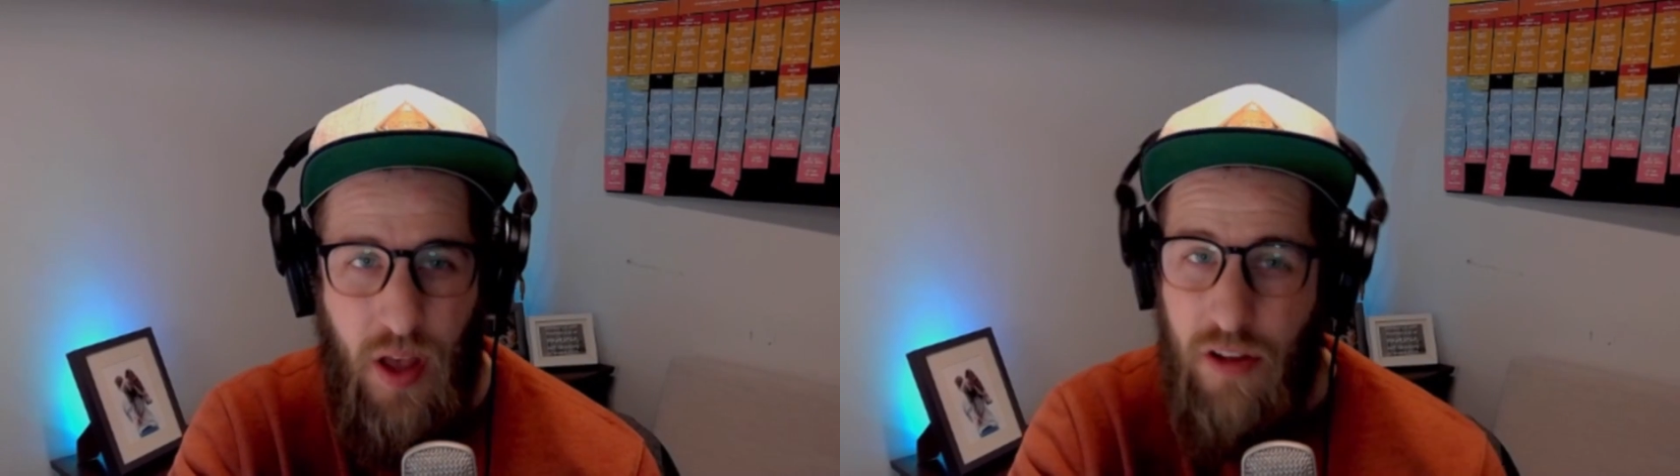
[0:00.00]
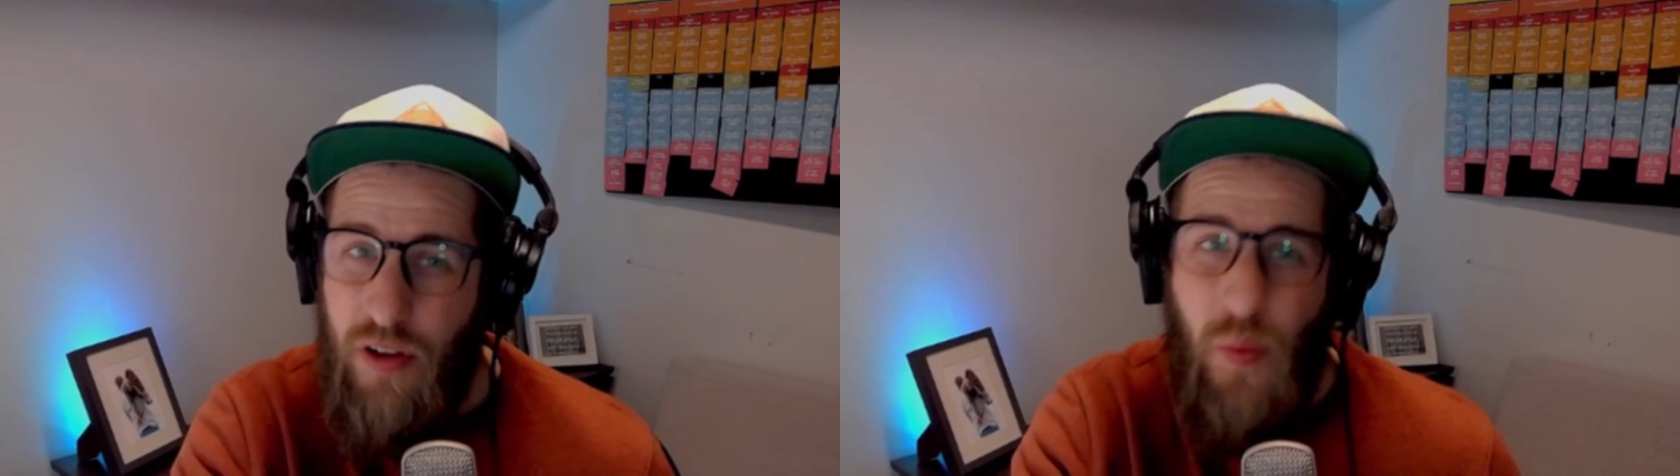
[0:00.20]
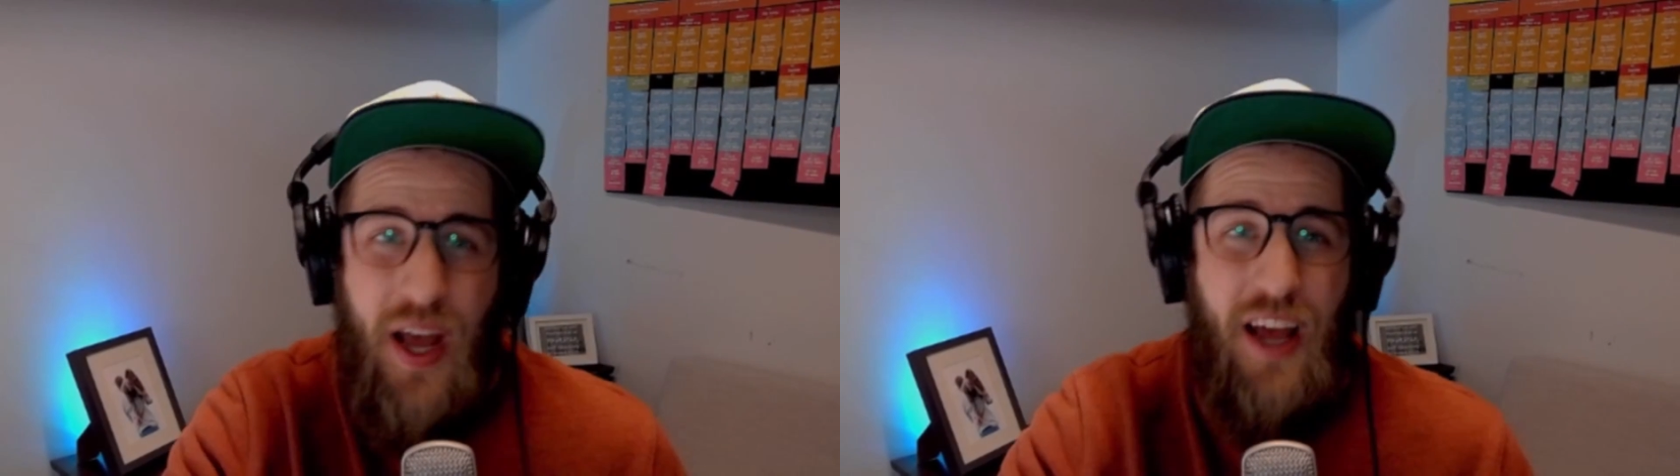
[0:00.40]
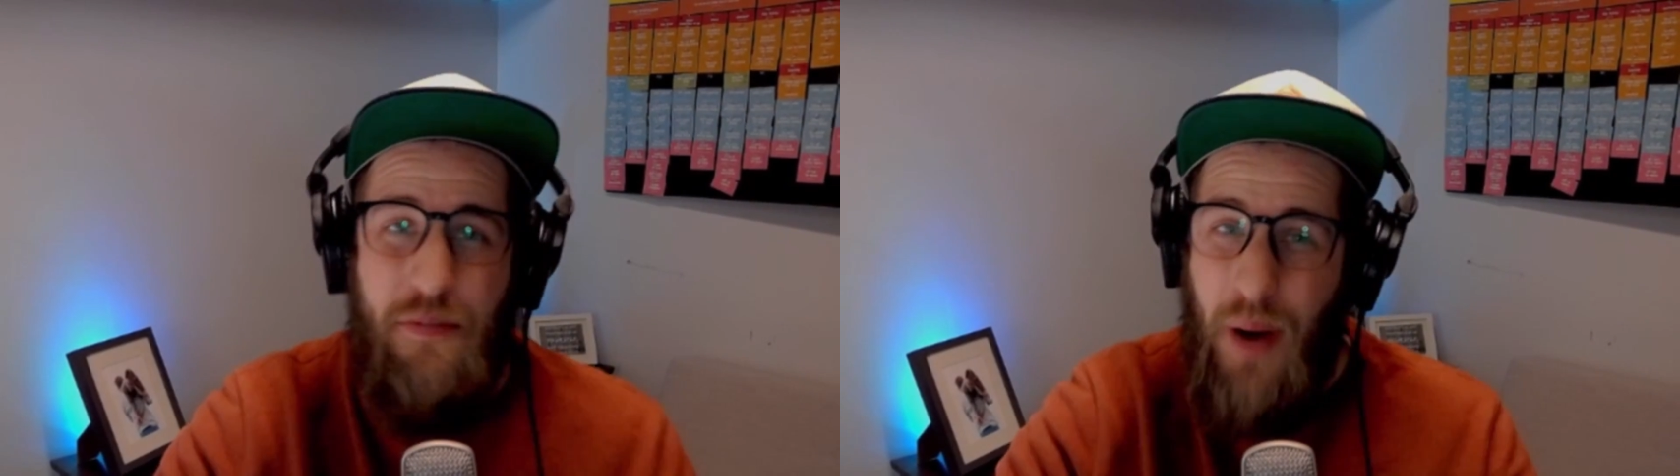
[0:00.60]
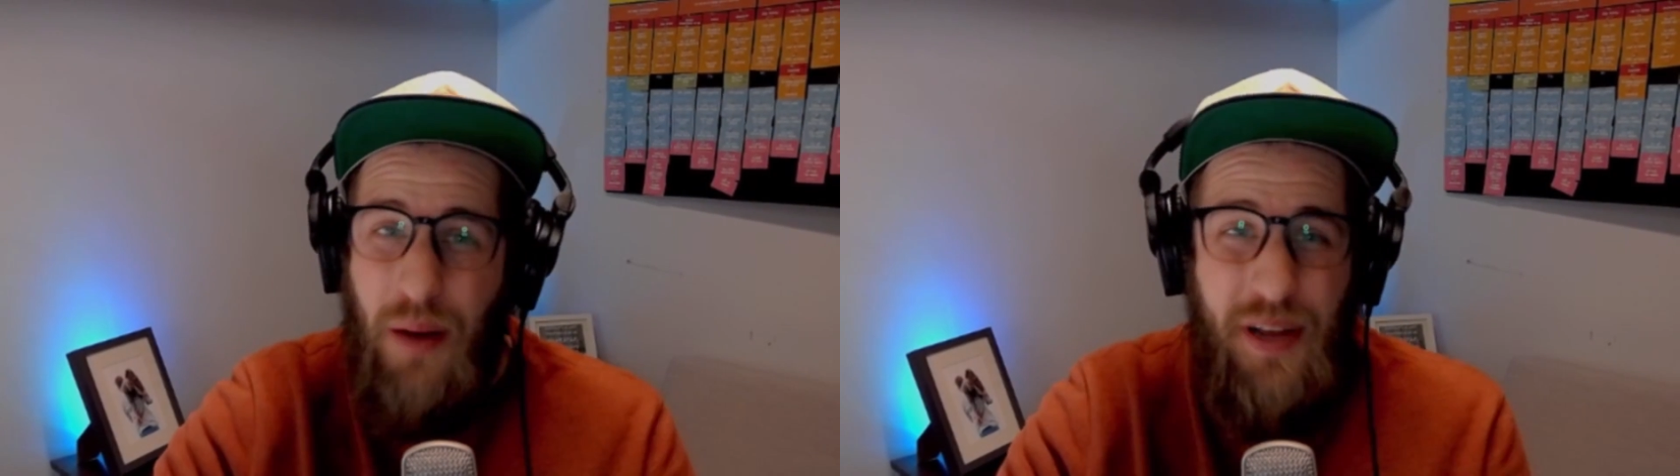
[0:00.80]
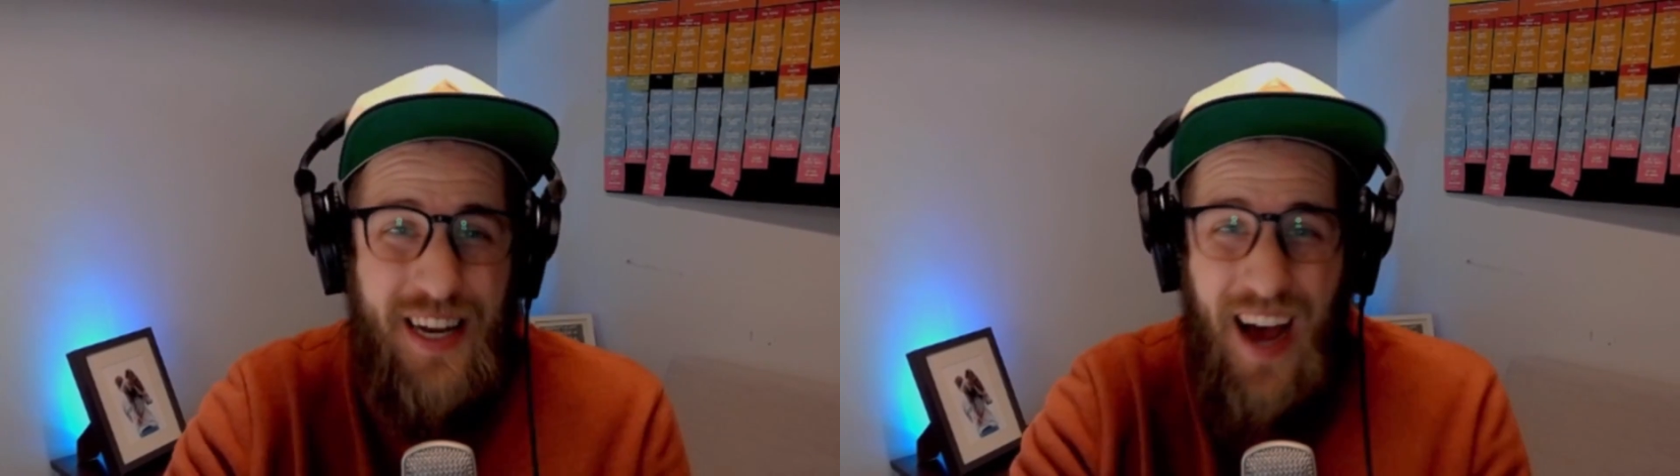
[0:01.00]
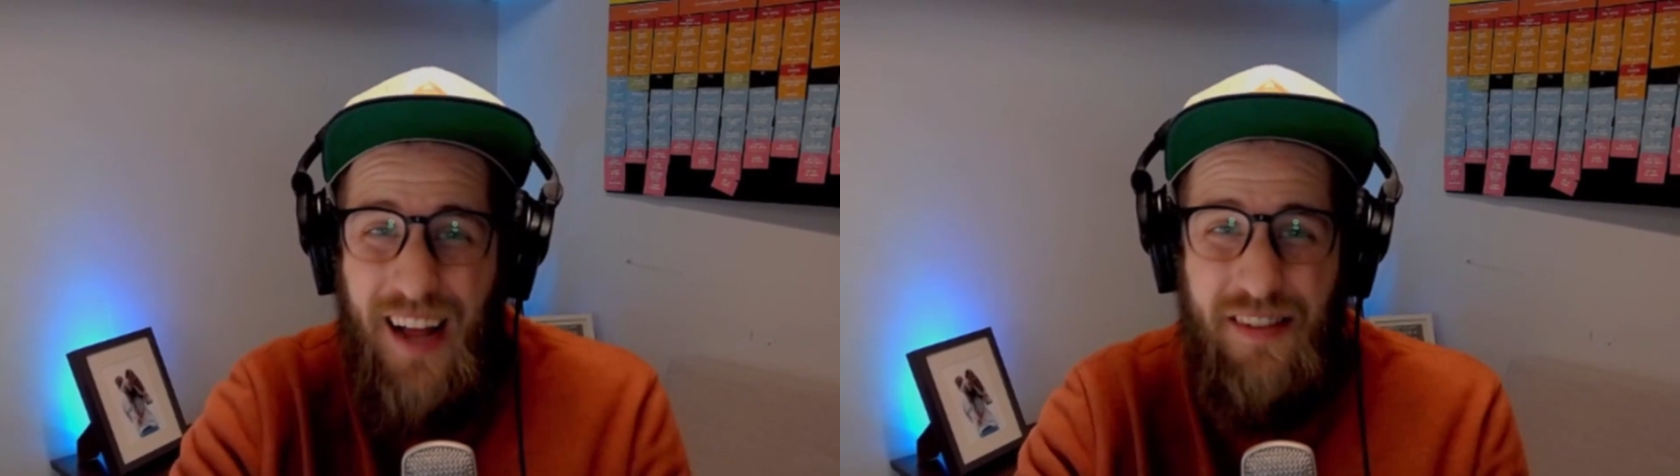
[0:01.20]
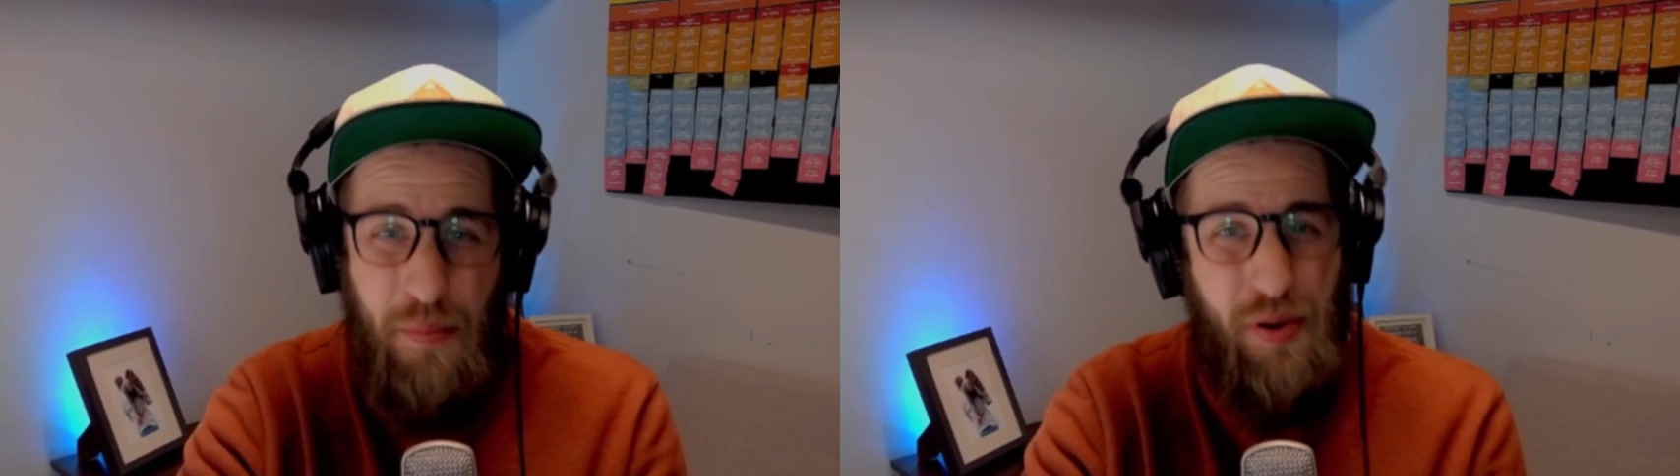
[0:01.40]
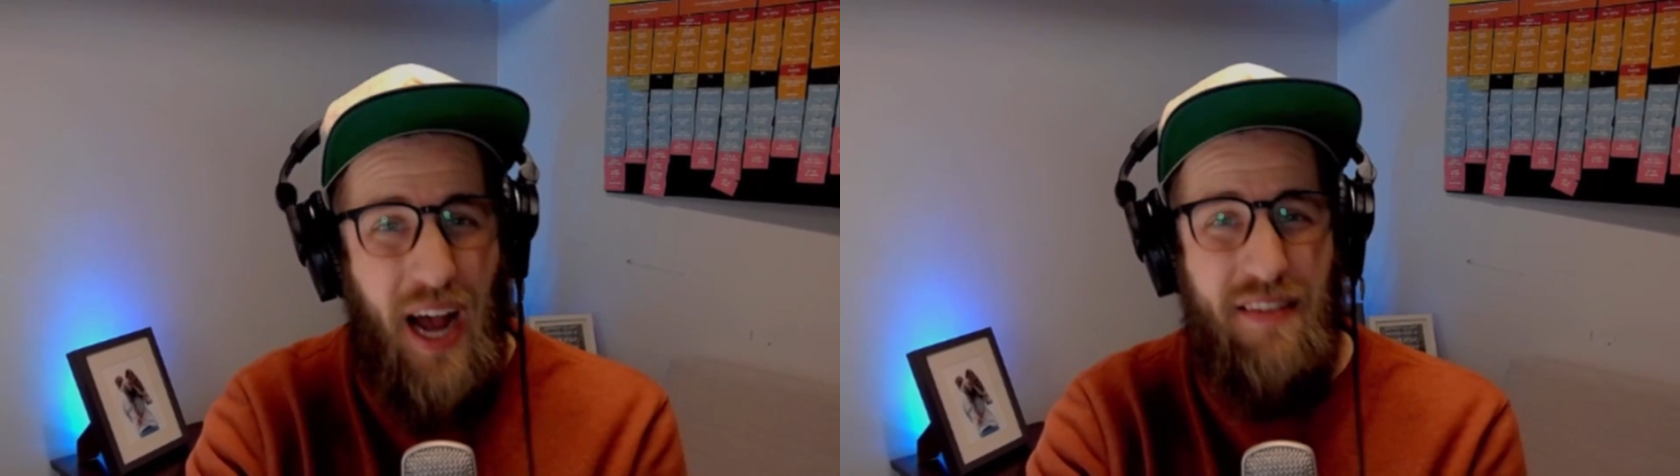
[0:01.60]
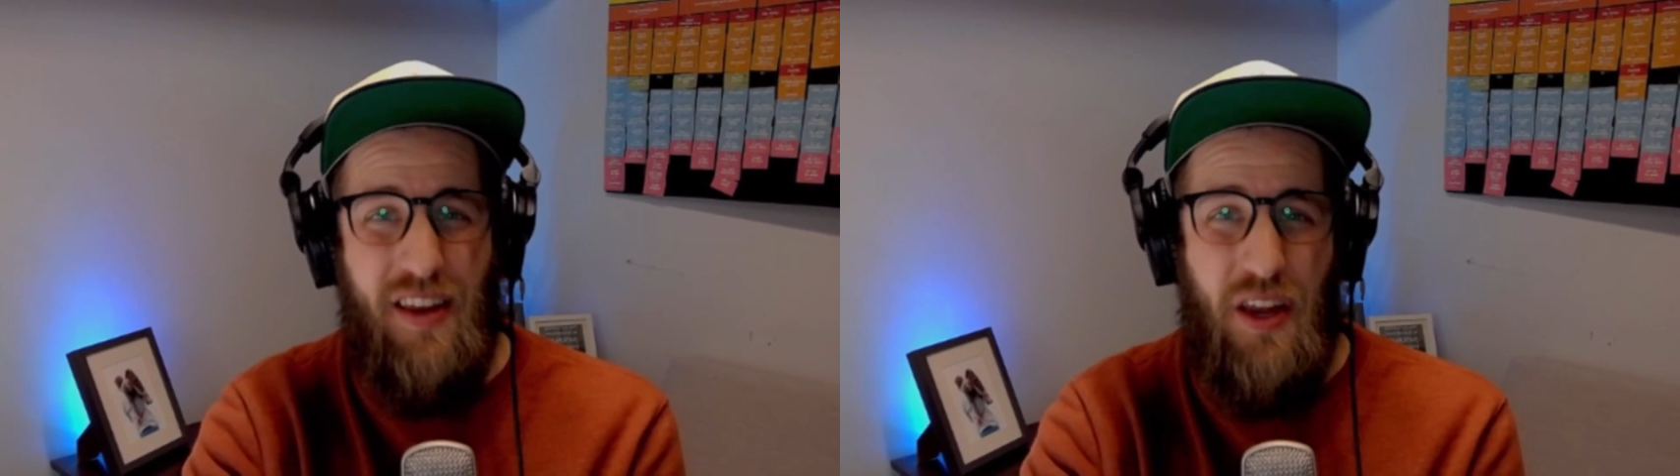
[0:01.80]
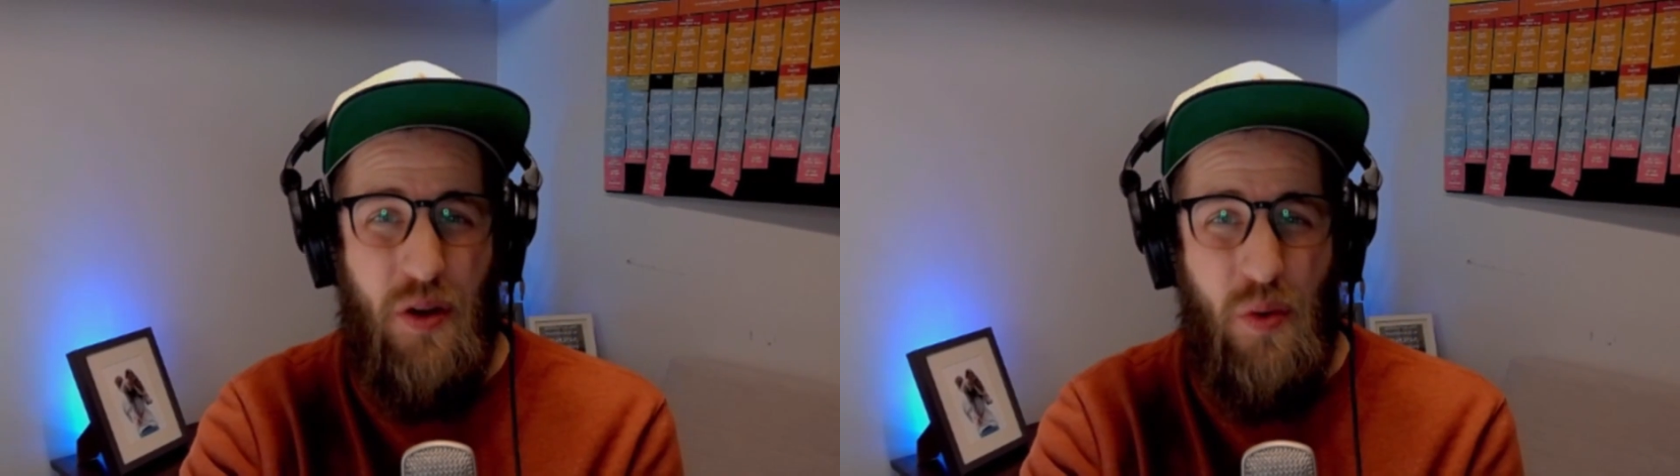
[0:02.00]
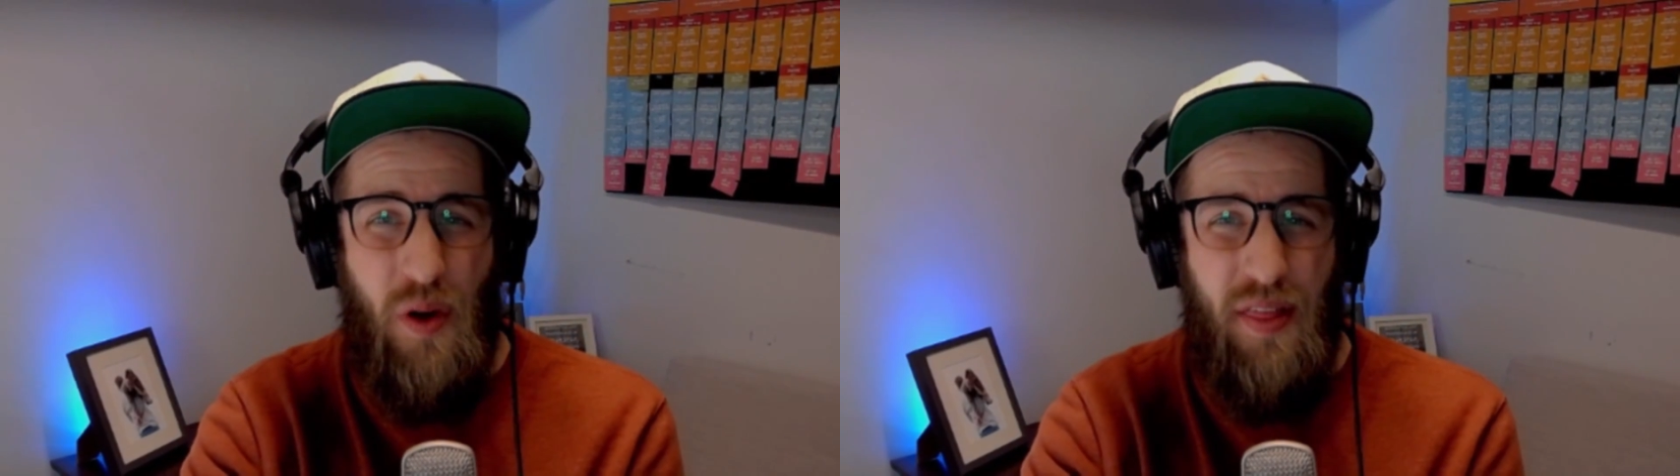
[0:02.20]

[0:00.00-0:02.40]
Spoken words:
So it's probably not surprising to you